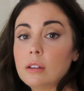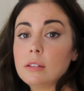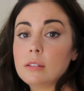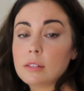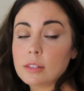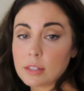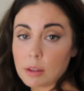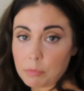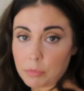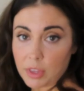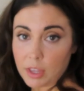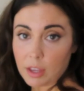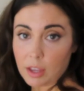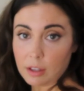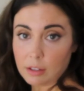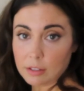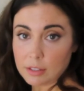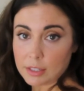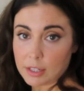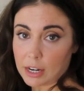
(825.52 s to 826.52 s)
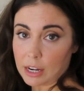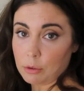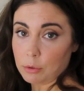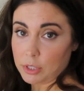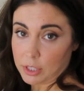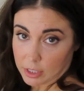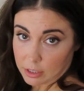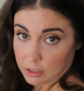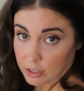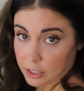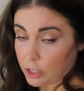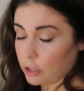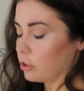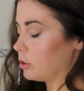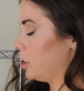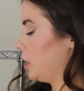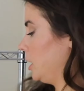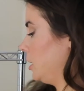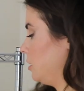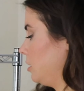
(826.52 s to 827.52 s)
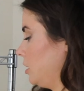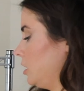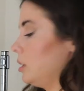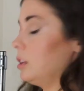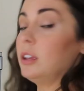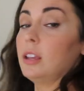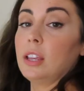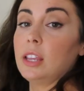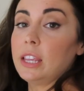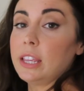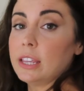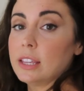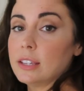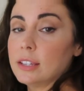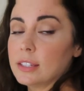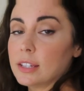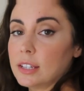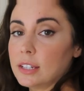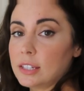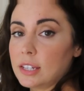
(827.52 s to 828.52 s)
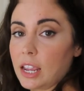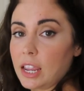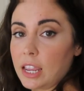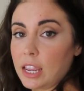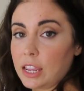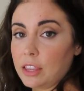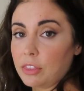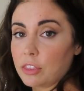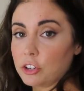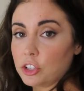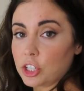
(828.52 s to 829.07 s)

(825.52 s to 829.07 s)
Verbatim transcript: Something else that I was considering is taking the